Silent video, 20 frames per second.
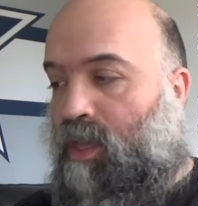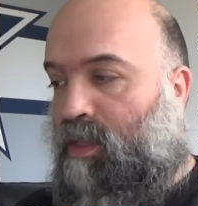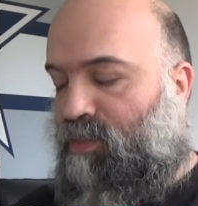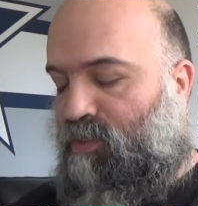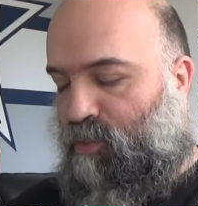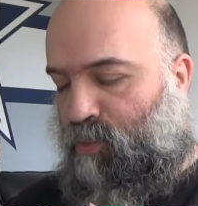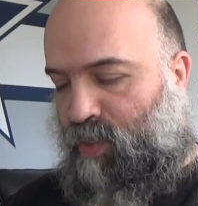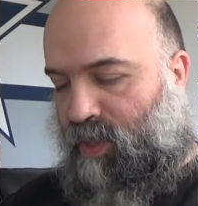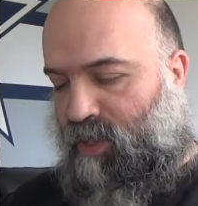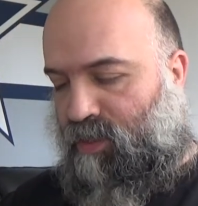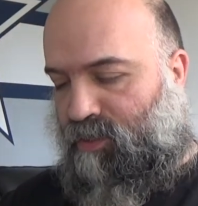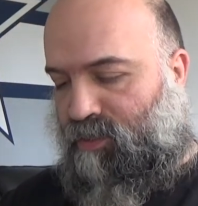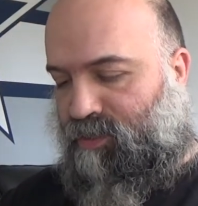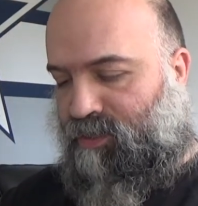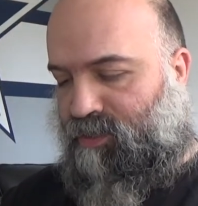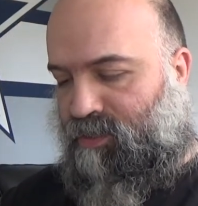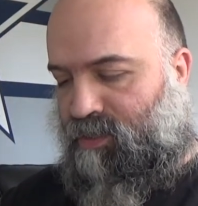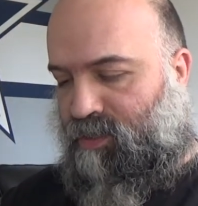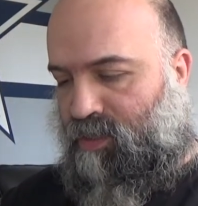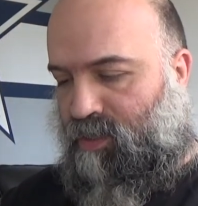the
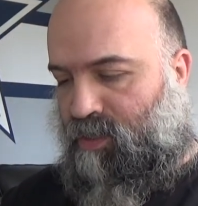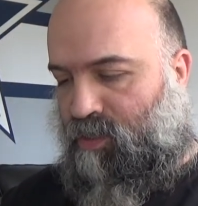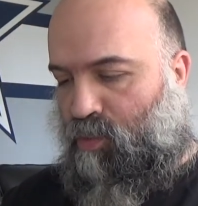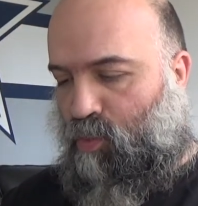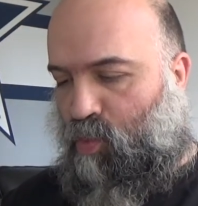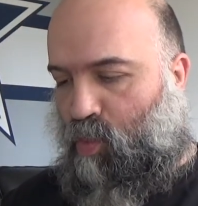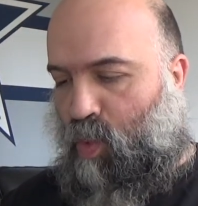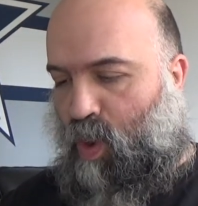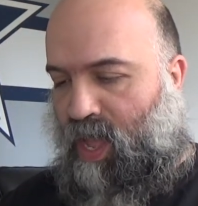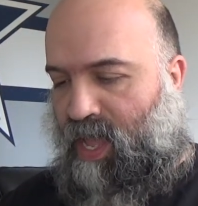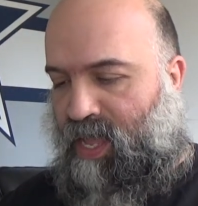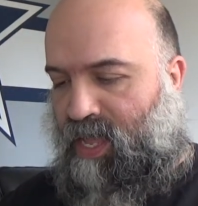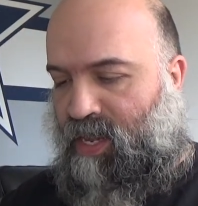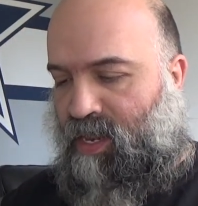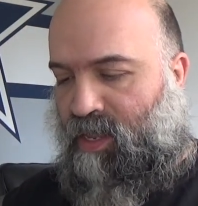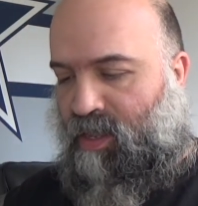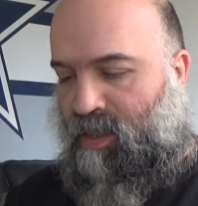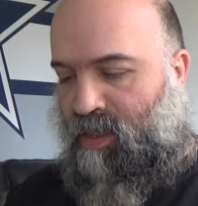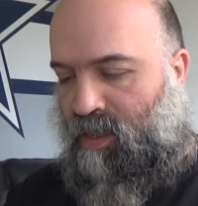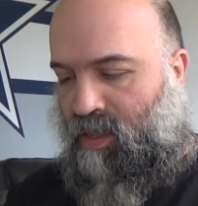wheels weighed.
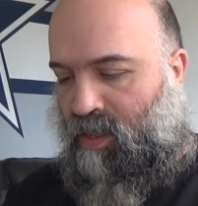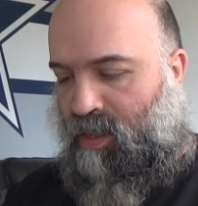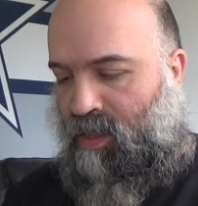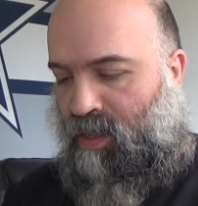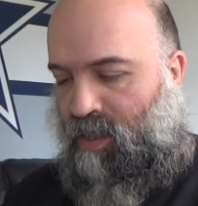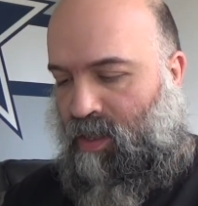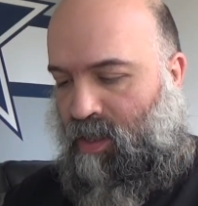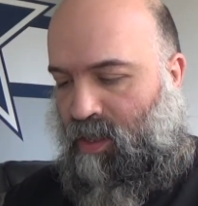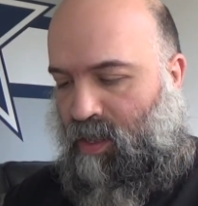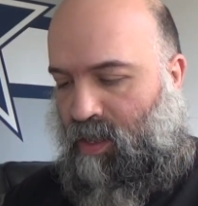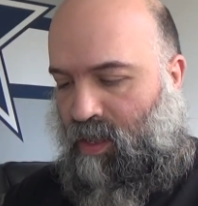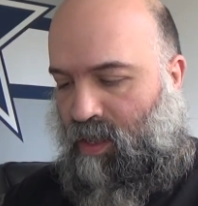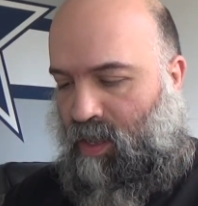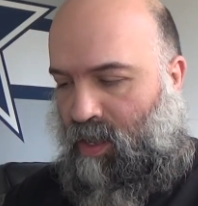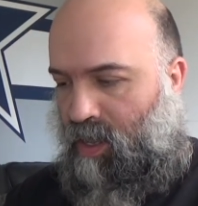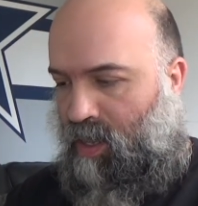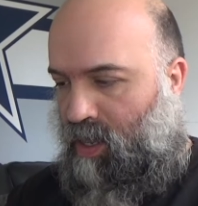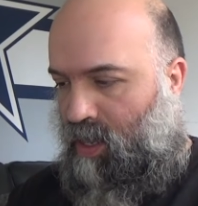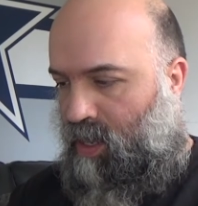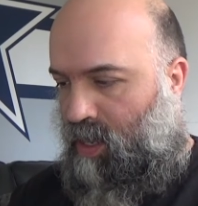
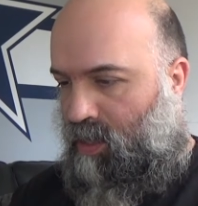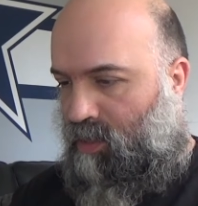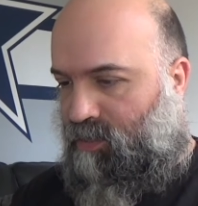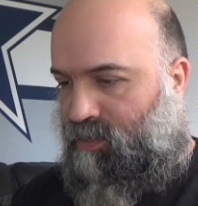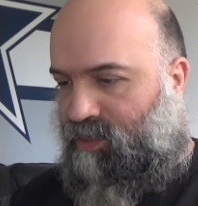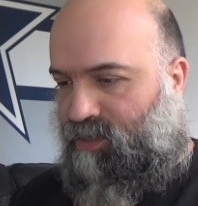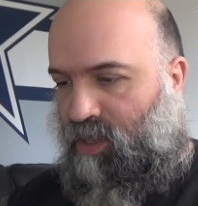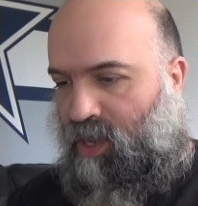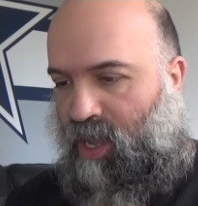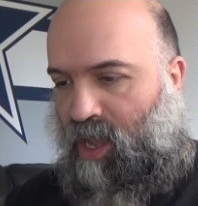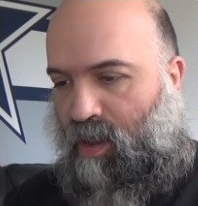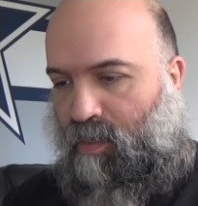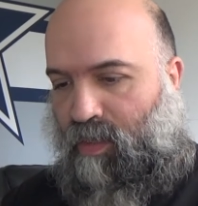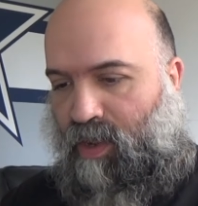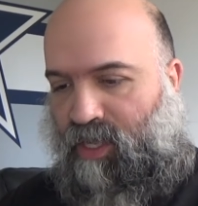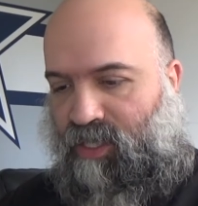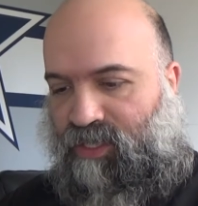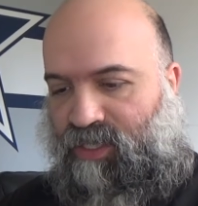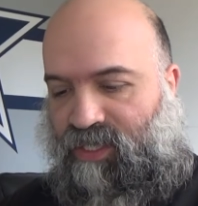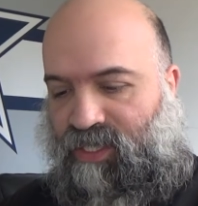Saw how
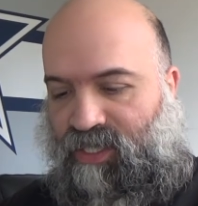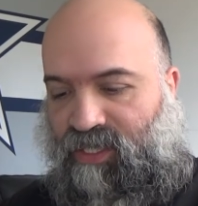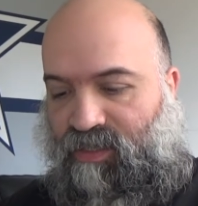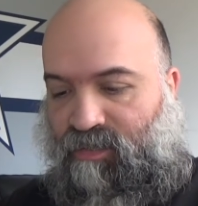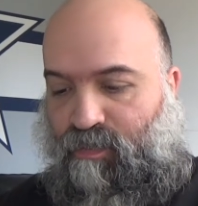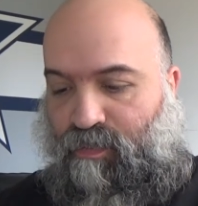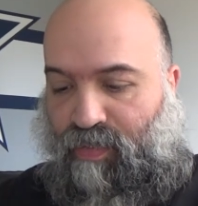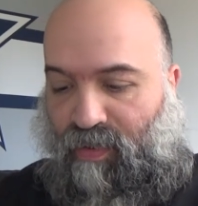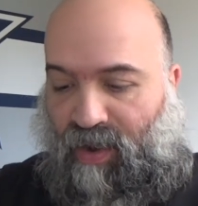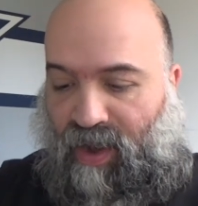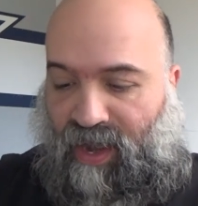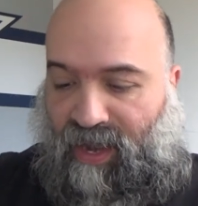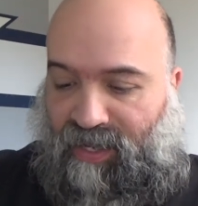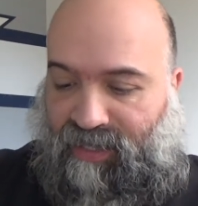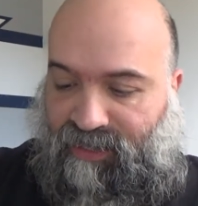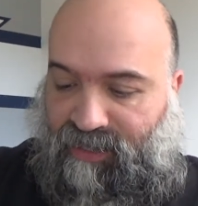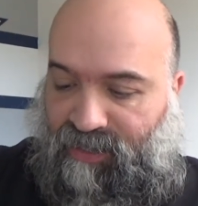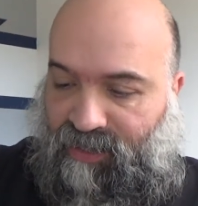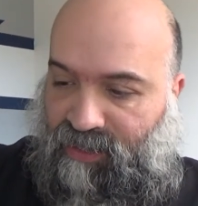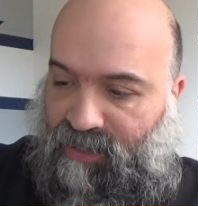much this
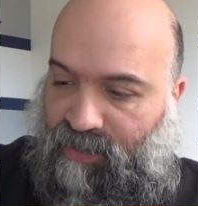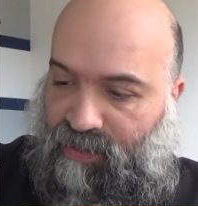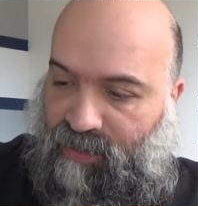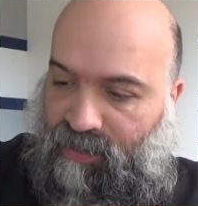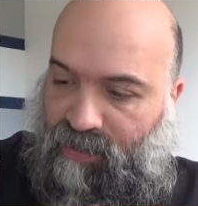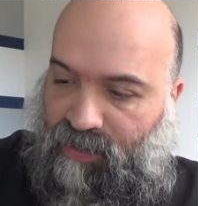brass